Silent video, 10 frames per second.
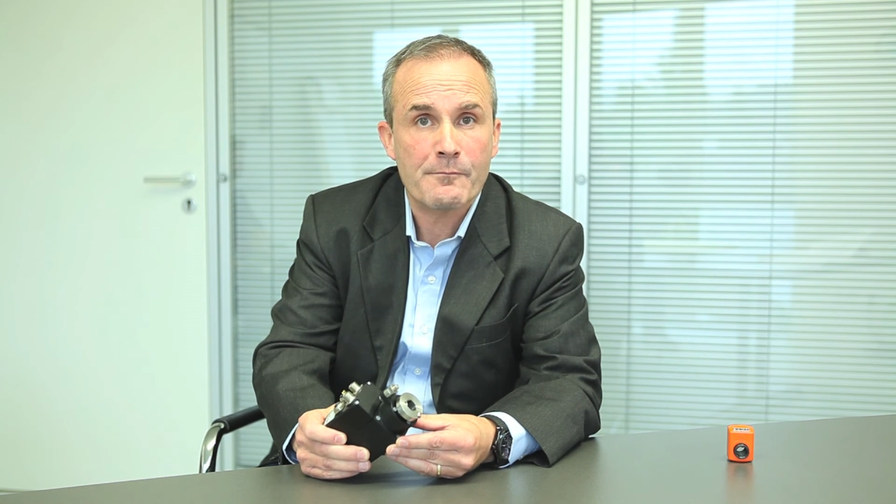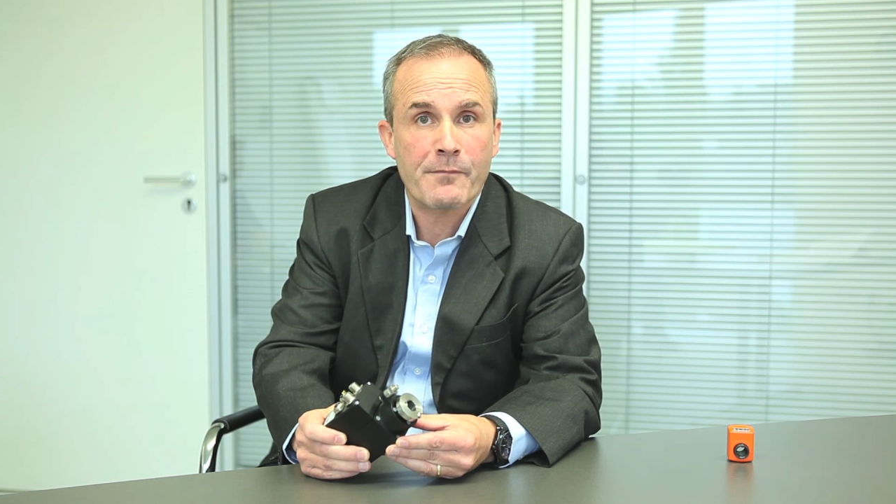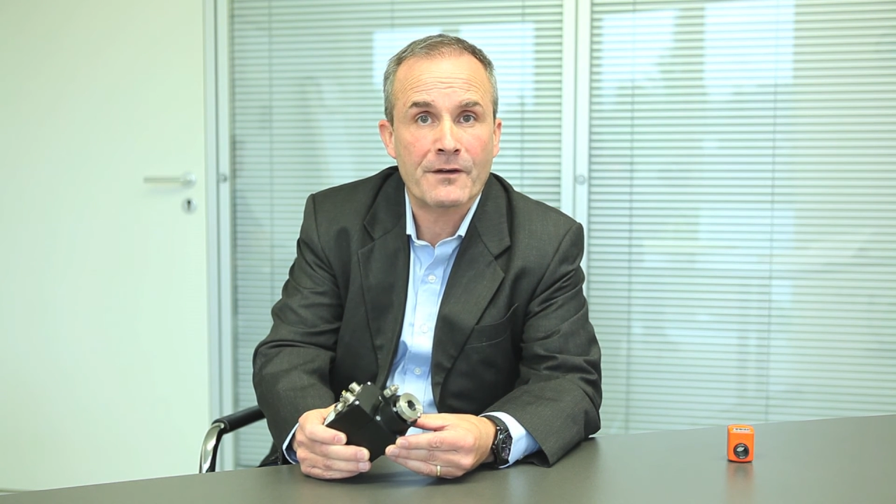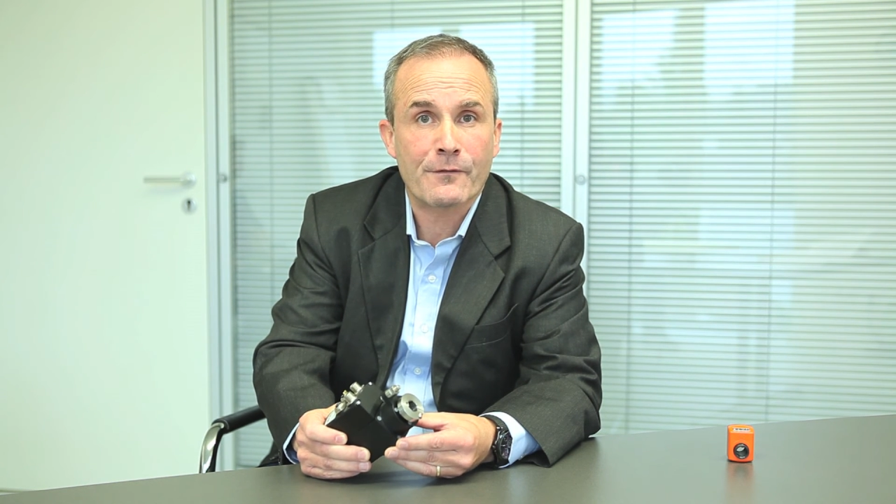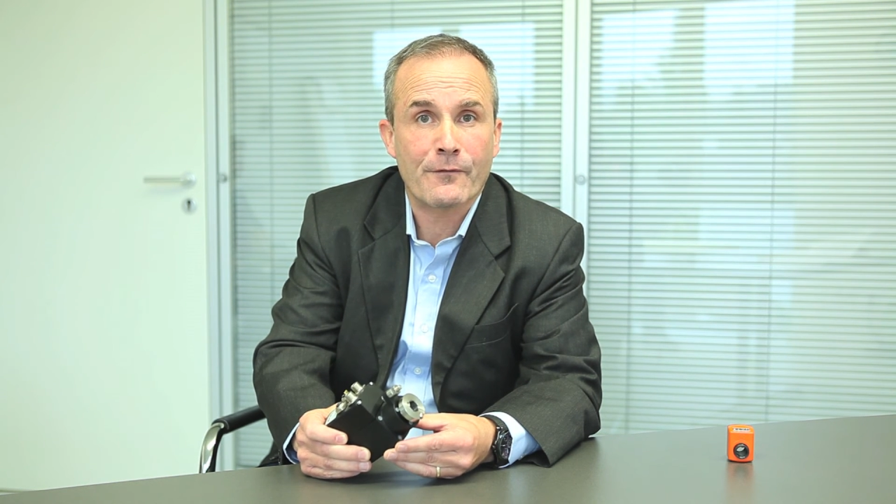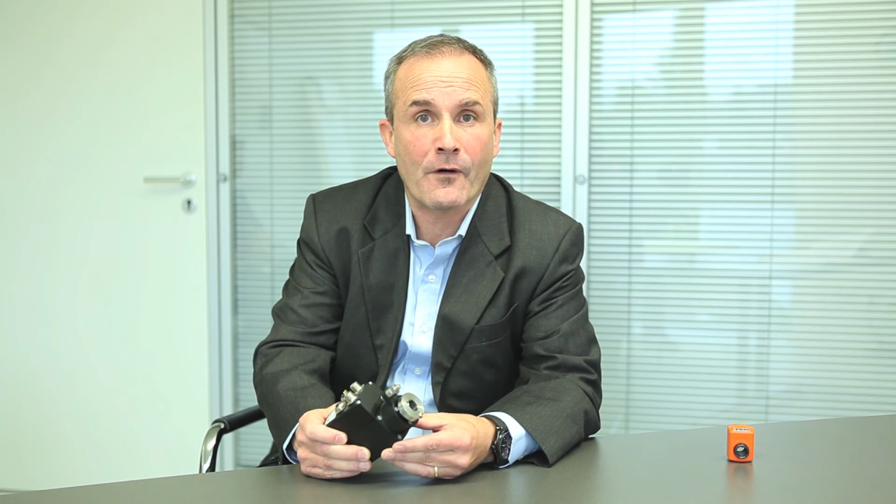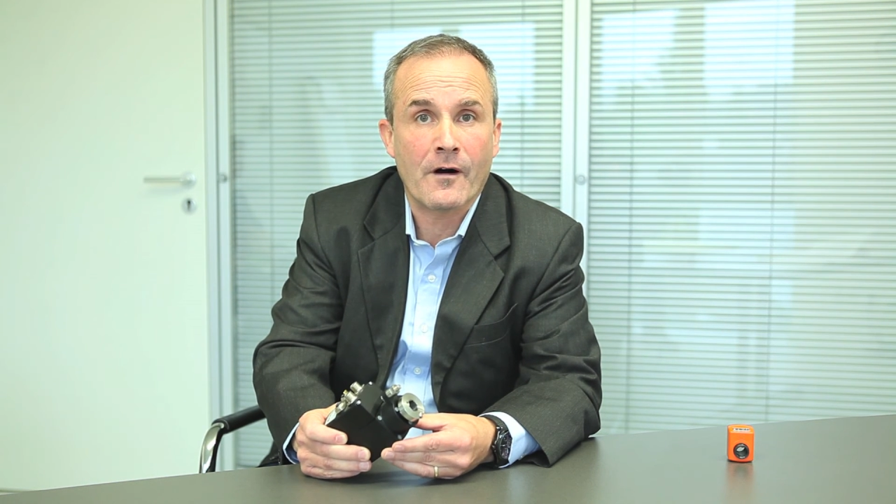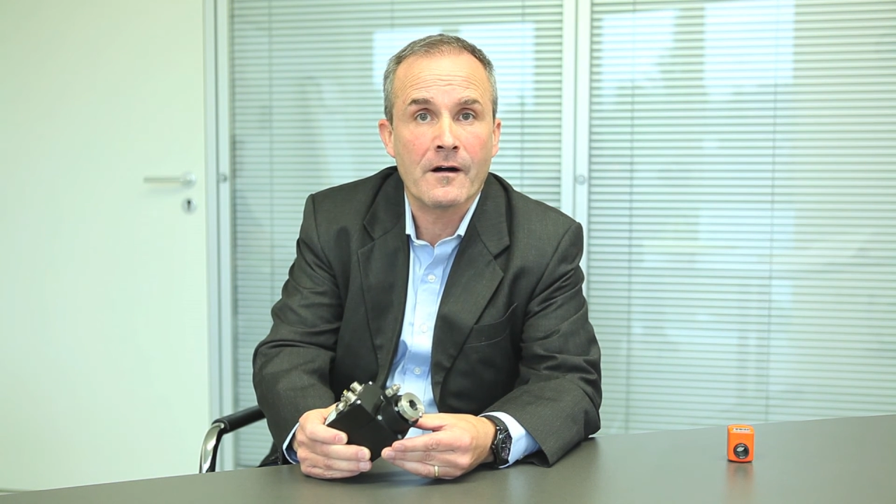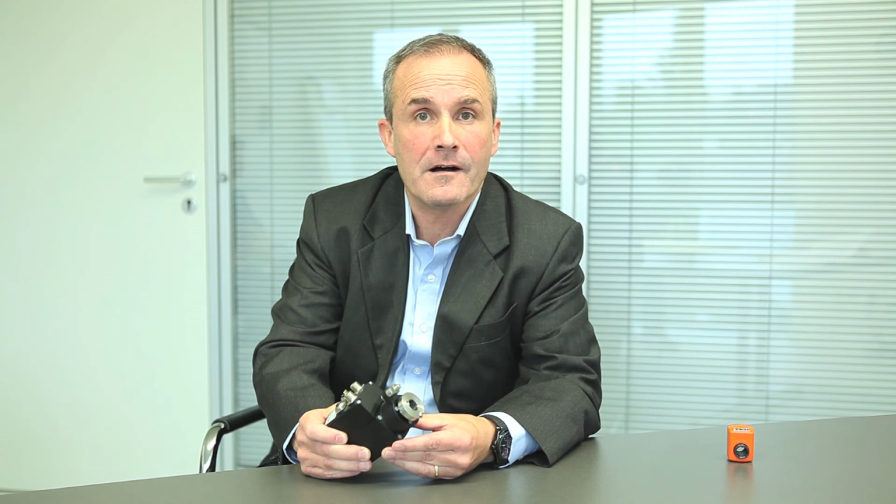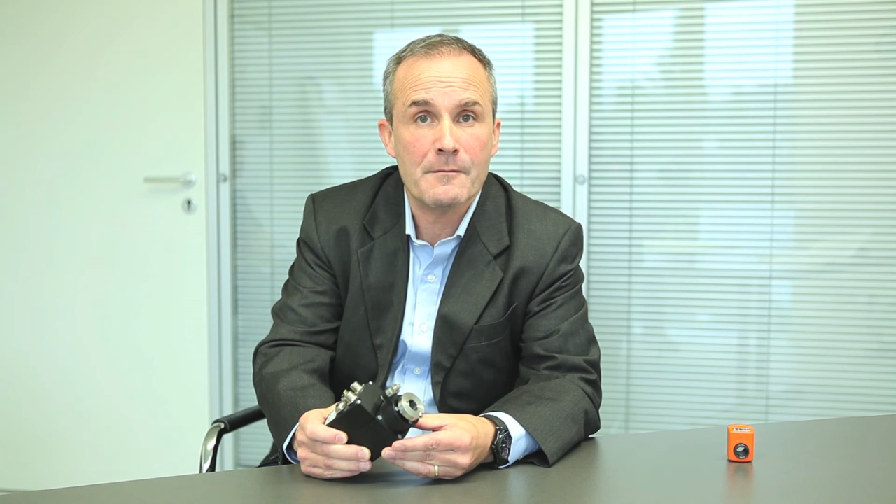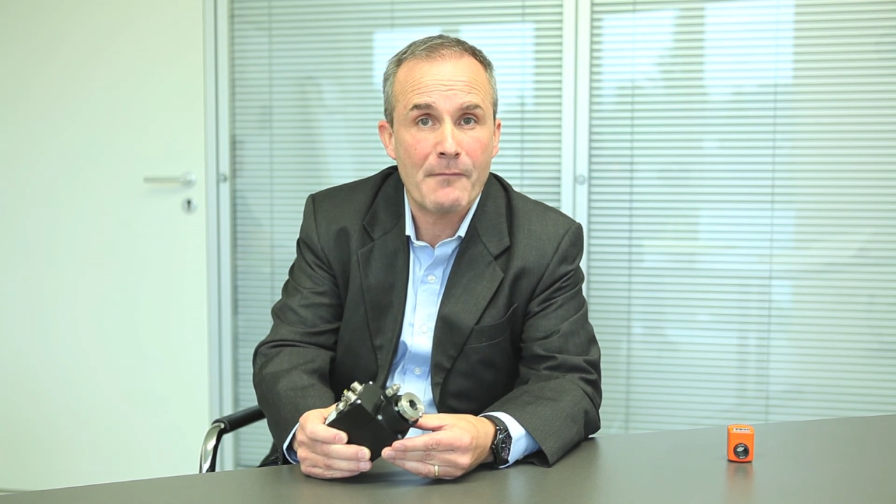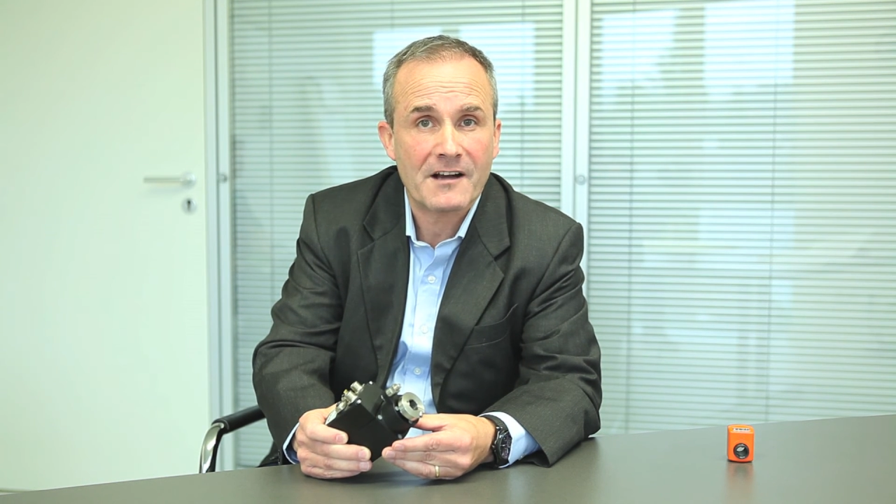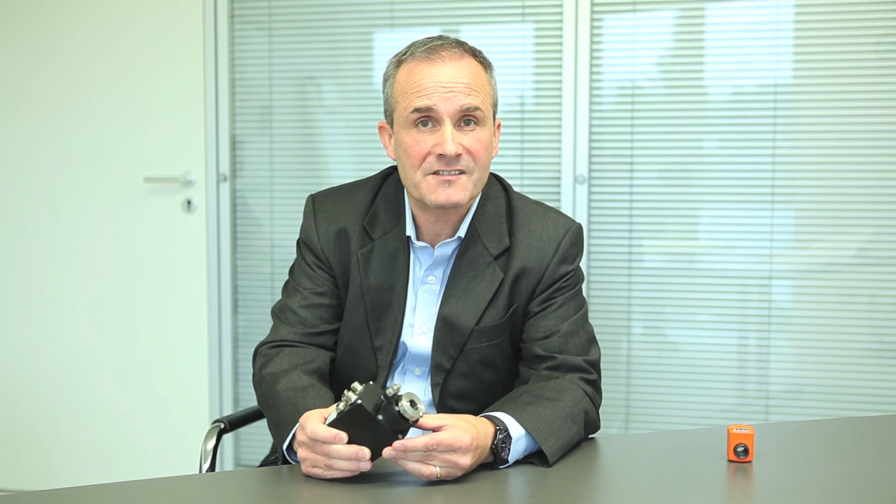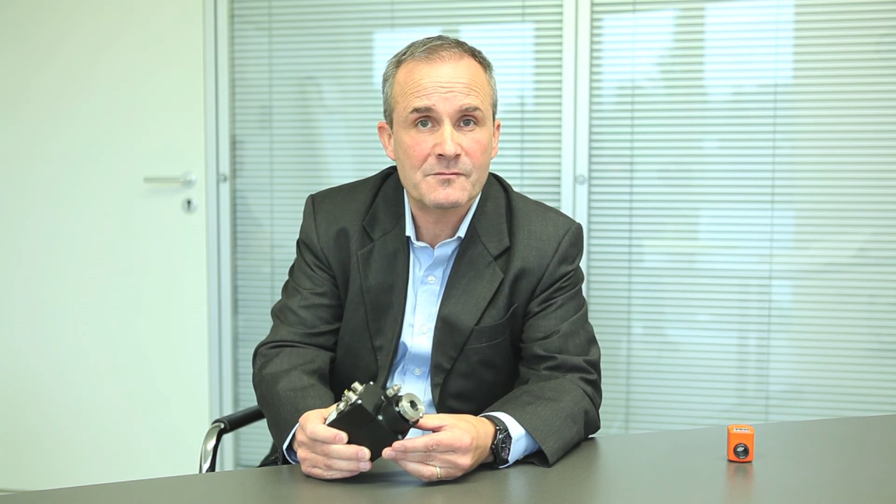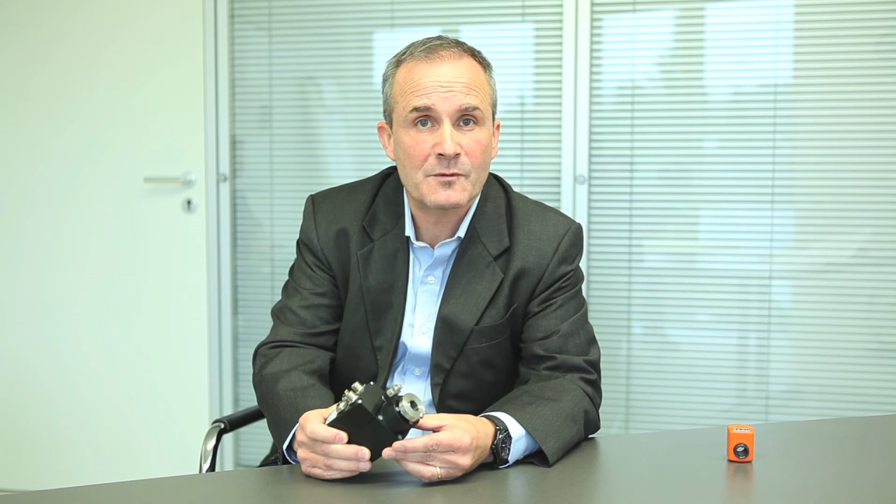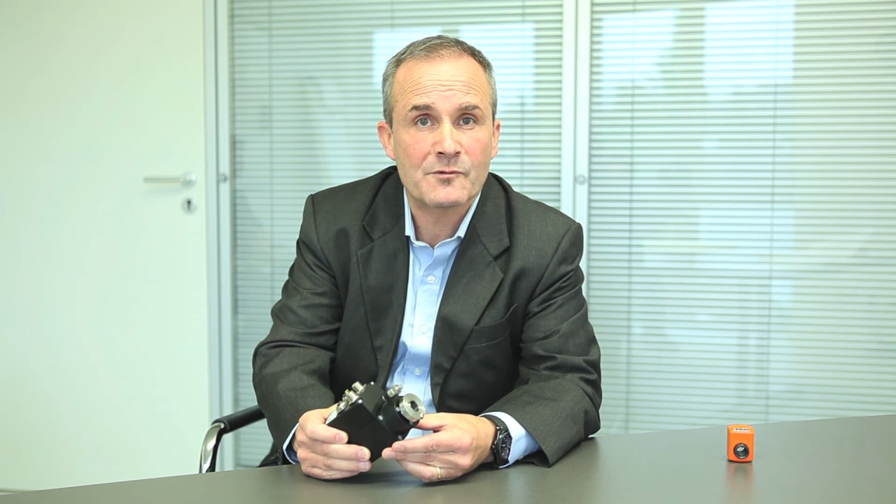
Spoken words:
but for a maximum